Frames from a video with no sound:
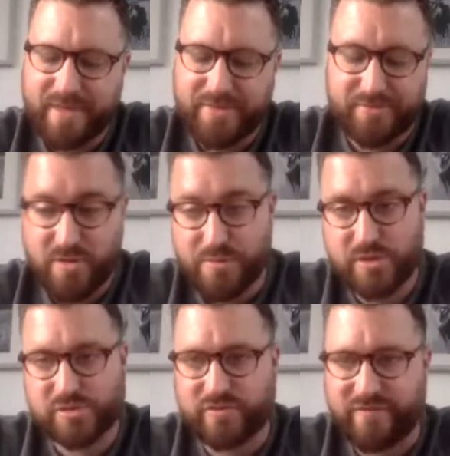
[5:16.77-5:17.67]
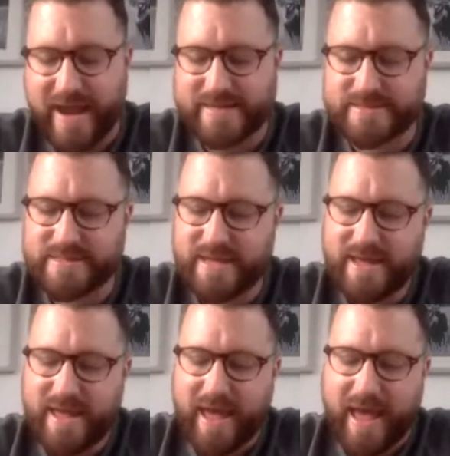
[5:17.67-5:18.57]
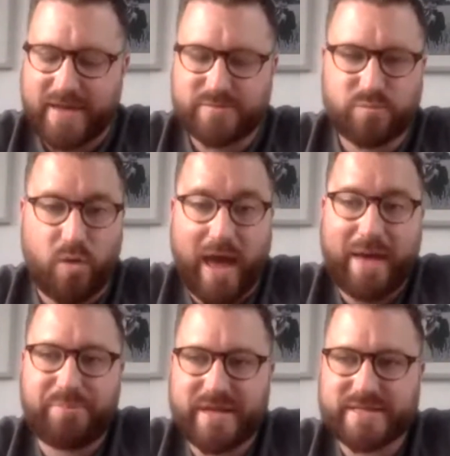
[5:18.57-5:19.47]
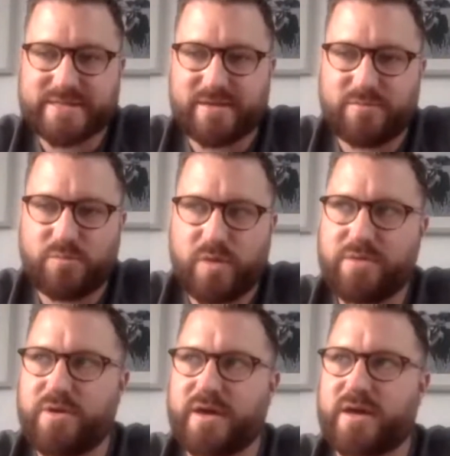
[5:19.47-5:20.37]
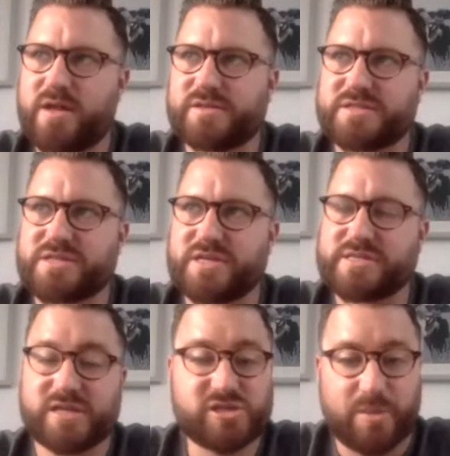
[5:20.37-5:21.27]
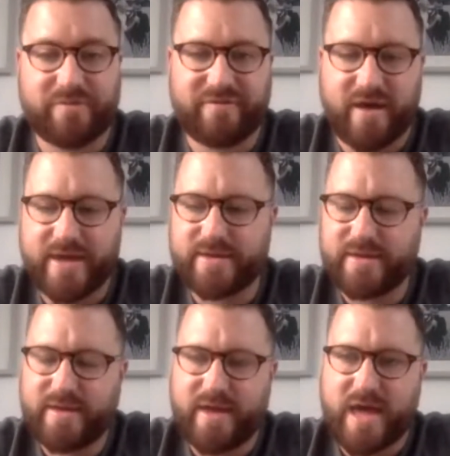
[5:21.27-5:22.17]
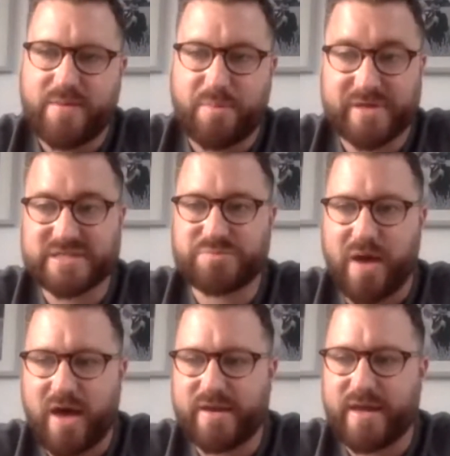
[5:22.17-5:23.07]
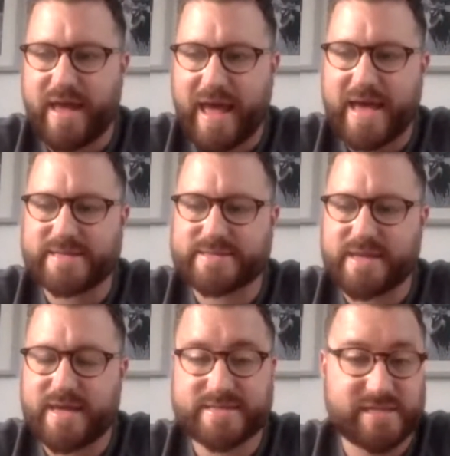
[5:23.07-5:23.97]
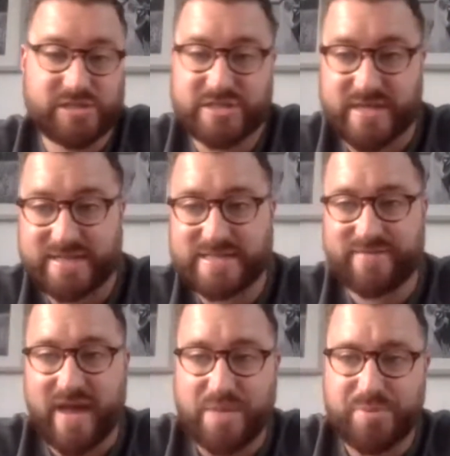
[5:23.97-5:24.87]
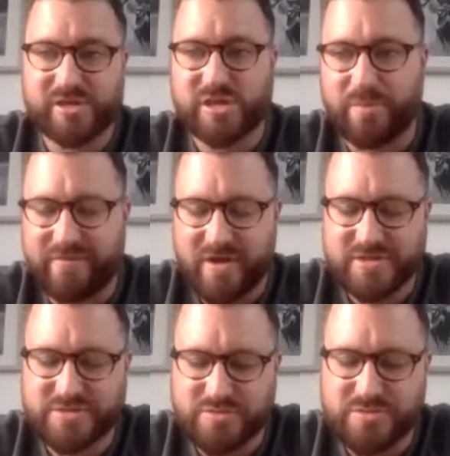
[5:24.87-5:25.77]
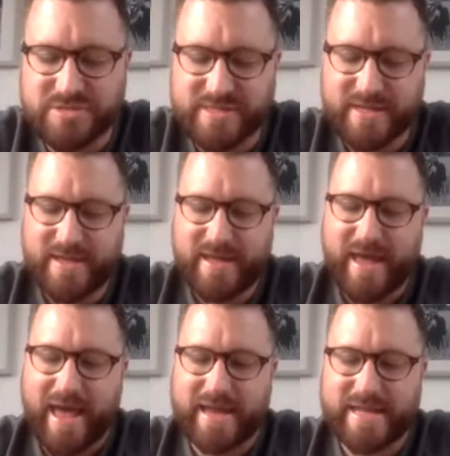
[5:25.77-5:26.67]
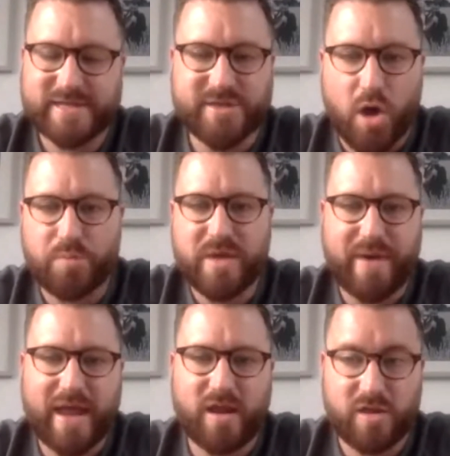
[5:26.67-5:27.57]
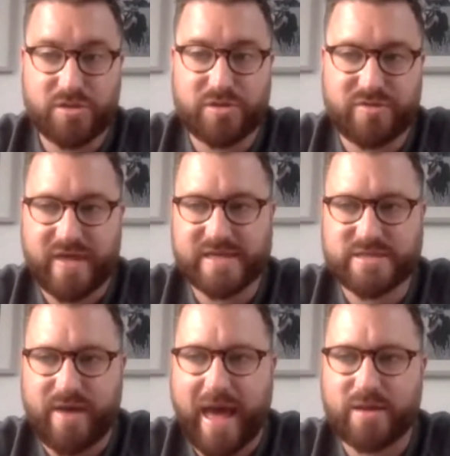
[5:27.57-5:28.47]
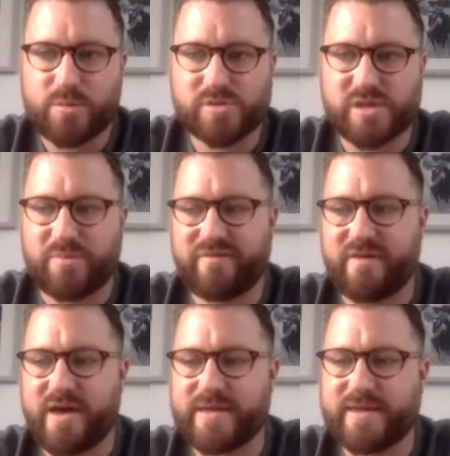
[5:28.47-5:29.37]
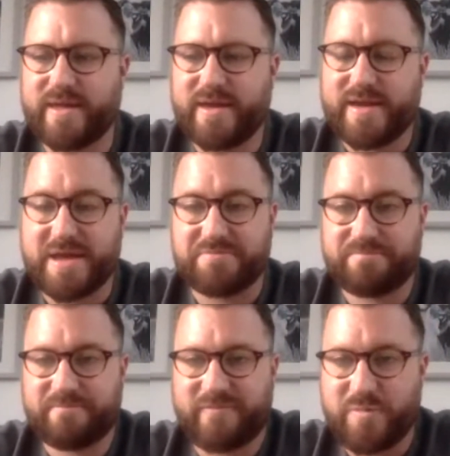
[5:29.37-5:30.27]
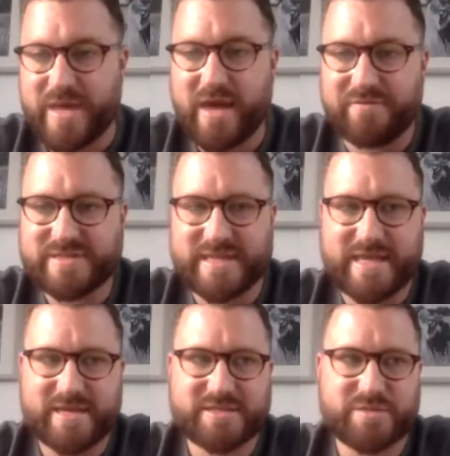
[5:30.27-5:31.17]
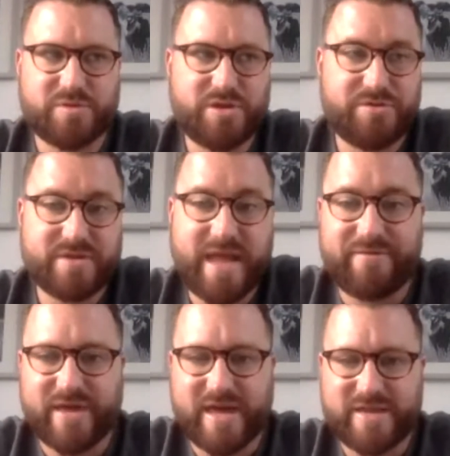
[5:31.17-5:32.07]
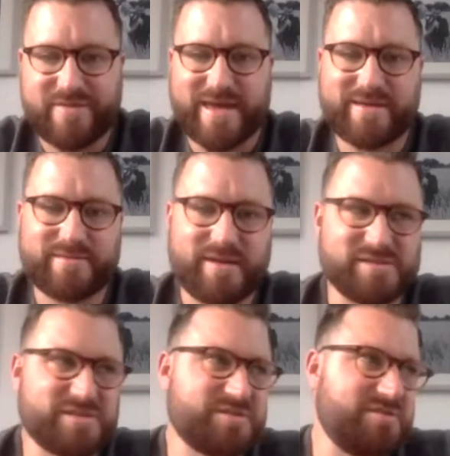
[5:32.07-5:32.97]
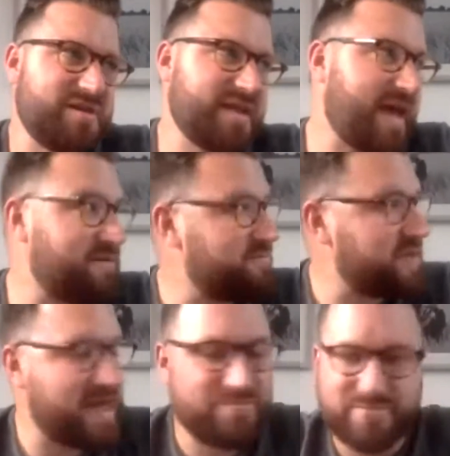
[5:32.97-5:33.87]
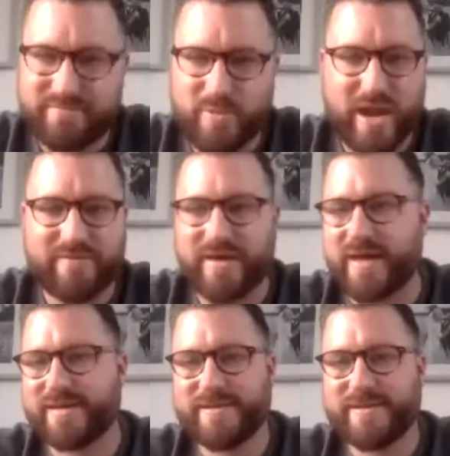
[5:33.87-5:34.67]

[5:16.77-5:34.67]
through a mutual friend. And what happened is that we were kind of discussing Shopify. My business partner had essentially started developing Shopify stores, and he told me about a lot of the good things that were happening with Shopify. Now, for me, obviously, as someone who had never heard of it, I just thought, okay, well, yeah, whatever.